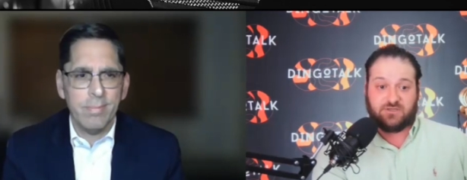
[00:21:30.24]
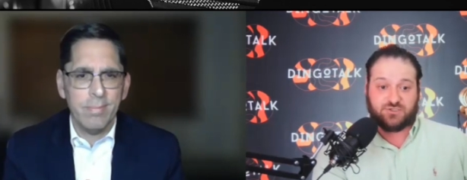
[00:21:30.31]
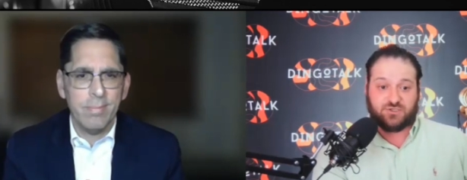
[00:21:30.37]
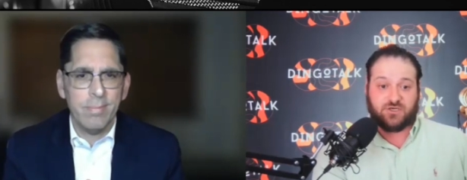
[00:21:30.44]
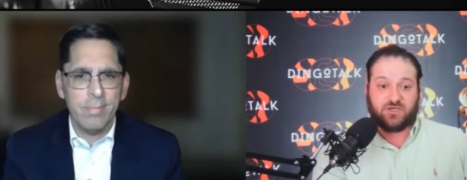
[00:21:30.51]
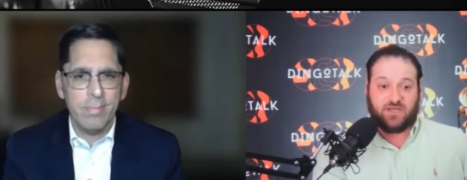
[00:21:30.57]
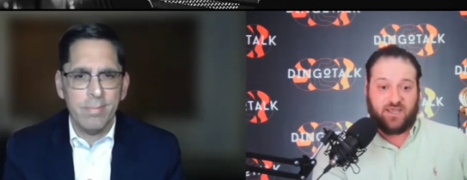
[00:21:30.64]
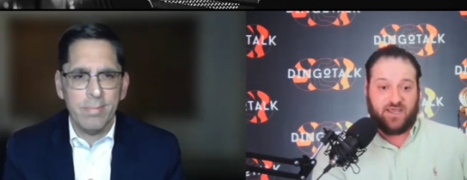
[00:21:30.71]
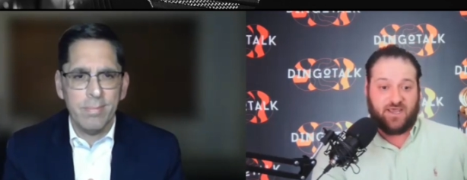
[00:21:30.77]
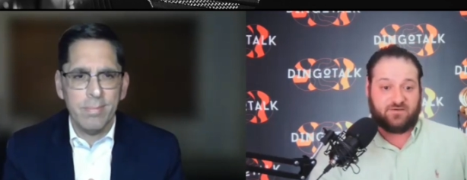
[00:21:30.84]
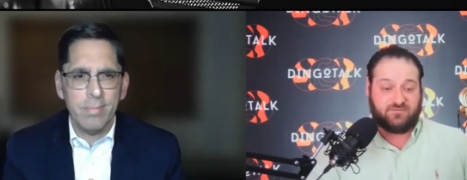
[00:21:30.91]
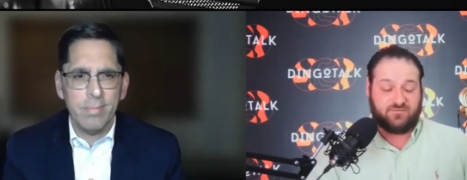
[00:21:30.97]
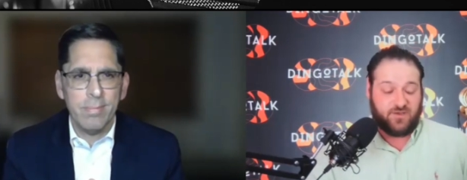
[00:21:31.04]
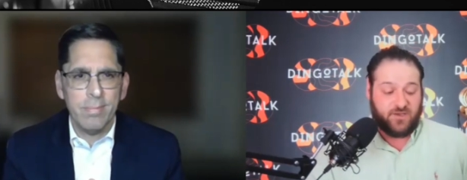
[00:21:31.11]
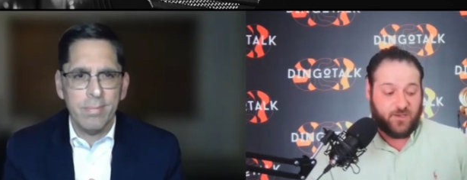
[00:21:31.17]
Speaker 1: that you're going to
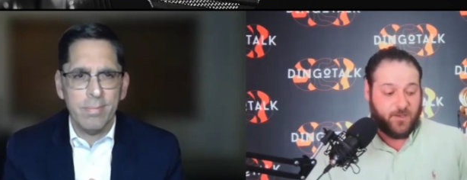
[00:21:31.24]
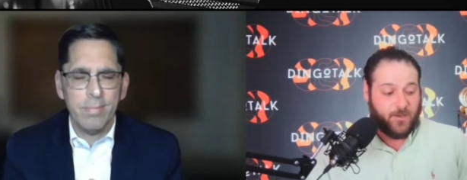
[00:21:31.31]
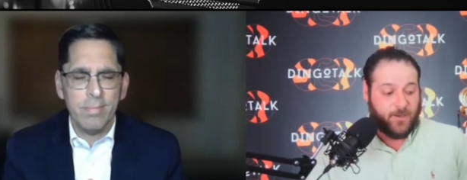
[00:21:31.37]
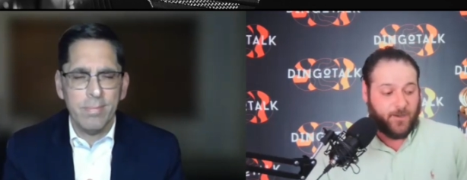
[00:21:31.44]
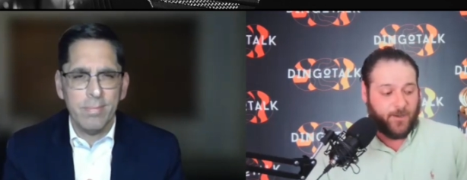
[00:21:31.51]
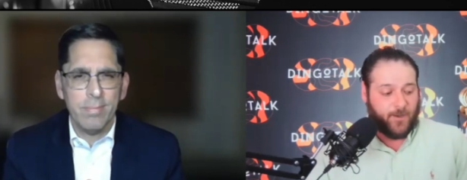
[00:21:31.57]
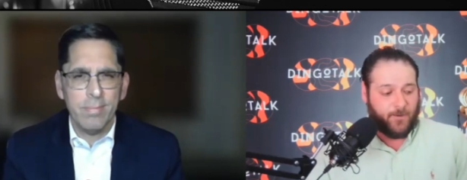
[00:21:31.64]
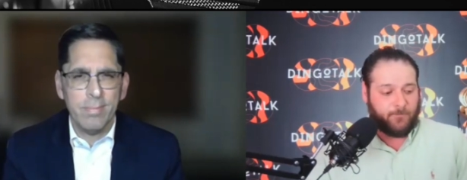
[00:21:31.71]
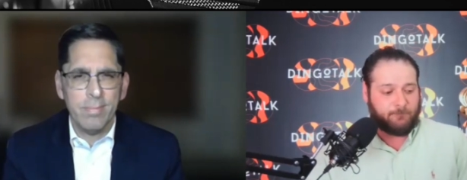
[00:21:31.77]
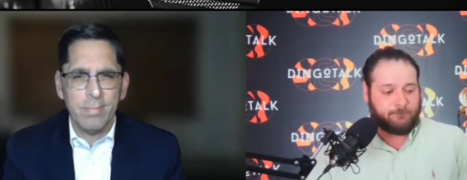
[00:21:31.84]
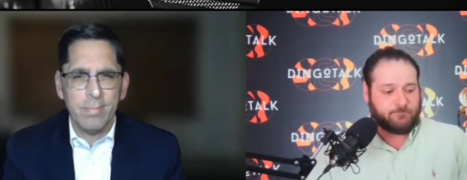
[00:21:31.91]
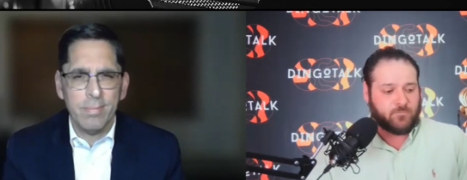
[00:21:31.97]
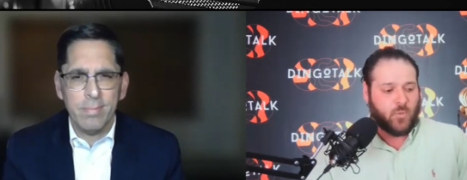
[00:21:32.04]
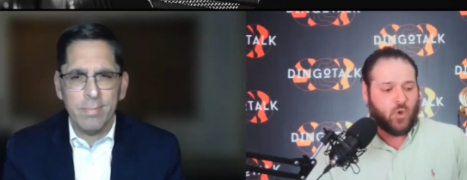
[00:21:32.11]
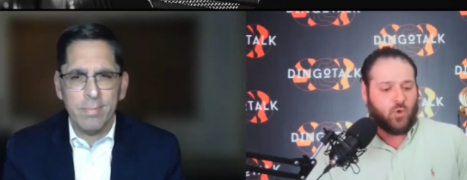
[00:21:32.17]
have.
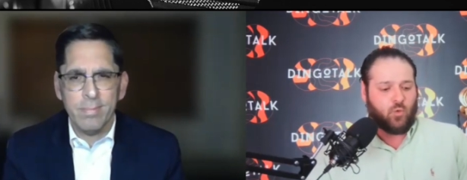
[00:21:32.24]
Um,